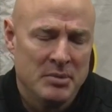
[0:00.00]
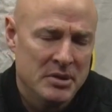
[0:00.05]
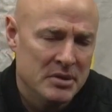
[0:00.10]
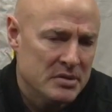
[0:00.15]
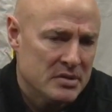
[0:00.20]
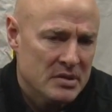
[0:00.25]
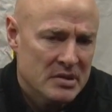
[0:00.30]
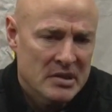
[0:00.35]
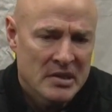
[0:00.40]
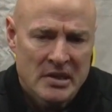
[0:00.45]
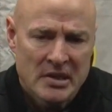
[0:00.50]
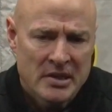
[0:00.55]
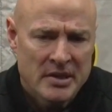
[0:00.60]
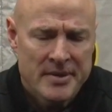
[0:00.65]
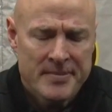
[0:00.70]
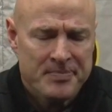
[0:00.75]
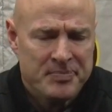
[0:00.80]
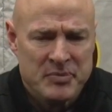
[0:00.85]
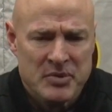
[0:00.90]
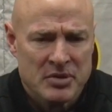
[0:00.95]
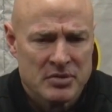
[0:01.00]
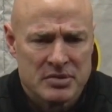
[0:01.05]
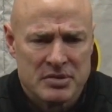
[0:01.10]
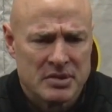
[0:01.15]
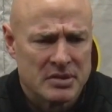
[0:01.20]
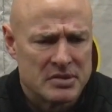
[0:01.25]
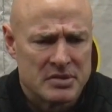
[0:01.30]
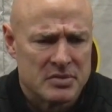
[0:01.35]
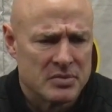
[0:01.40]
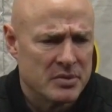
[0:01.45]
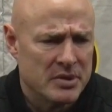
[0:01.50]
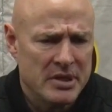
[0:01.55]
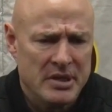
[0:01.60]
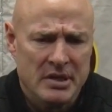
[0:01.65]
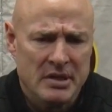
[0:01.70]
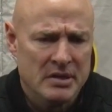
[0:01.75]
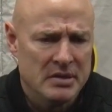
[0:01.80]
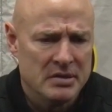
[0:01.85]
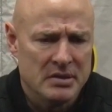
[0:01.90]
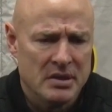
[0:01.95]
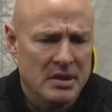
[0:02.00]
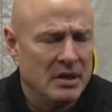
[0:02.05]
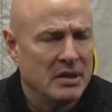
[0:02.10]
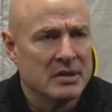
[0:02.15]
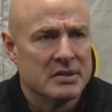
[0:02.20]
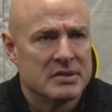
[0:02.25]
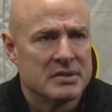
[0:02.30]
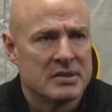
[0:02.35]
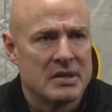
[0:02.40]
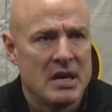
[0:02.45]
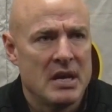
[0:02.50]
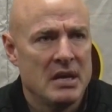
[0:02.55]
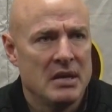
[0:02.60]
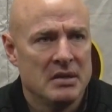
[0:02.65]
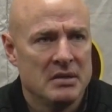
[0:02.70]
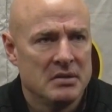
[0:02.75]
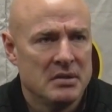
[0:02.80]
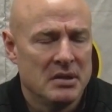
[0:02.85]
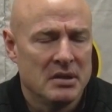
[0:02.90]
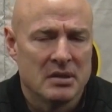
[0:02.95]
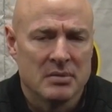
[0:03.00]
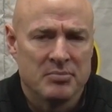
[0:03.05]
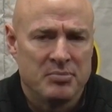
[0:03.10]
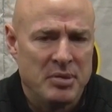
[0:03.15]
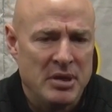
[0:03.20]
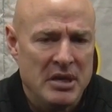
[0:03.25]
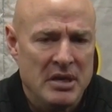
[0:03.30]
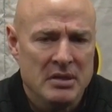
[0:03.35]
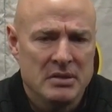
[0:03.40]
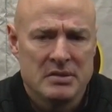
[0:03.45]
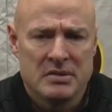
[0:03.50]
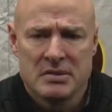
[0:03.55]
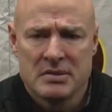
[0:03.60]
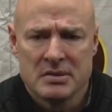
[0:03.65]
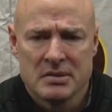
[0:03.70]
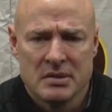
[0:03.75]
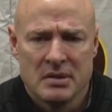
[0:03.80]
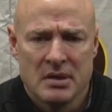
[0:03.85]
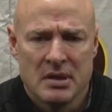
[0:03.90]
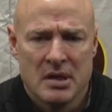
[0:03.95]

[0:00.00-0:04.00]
He's 6'3", he can skate, he competes,